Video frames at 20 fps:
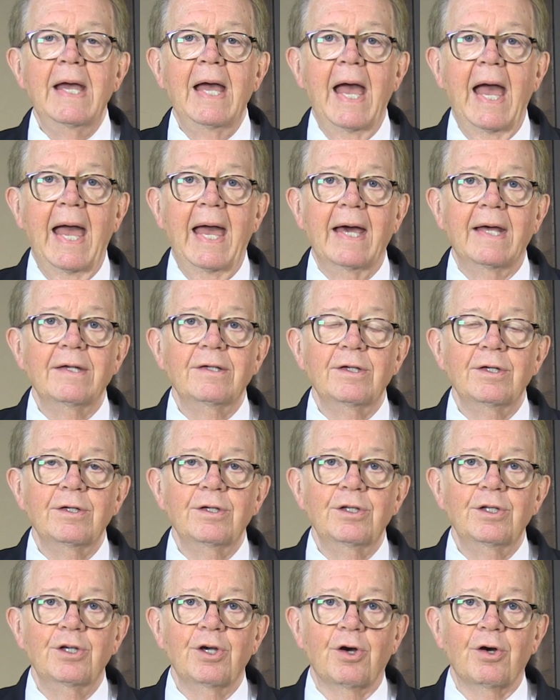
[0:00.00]
and
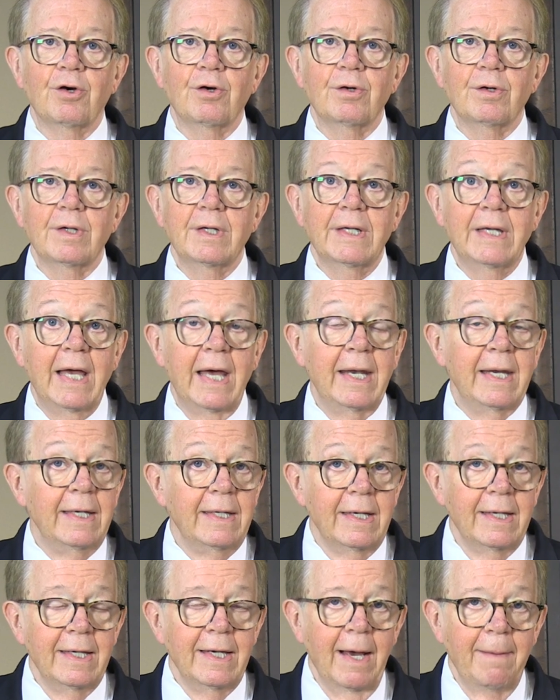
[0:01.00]
you're
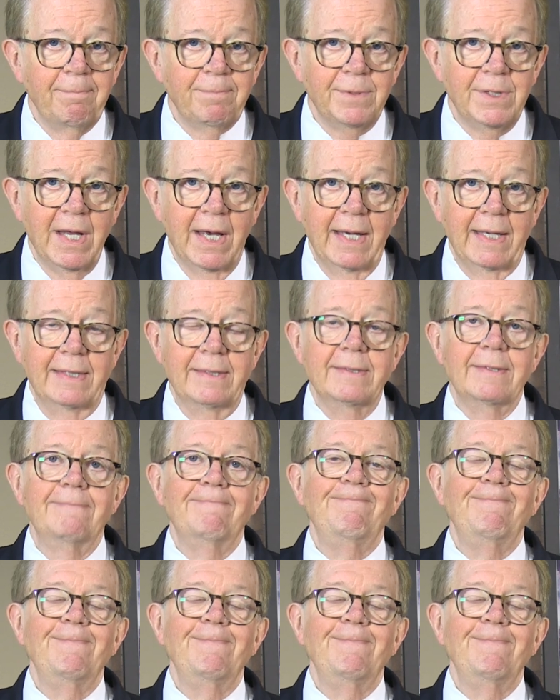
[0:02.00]
getting an update.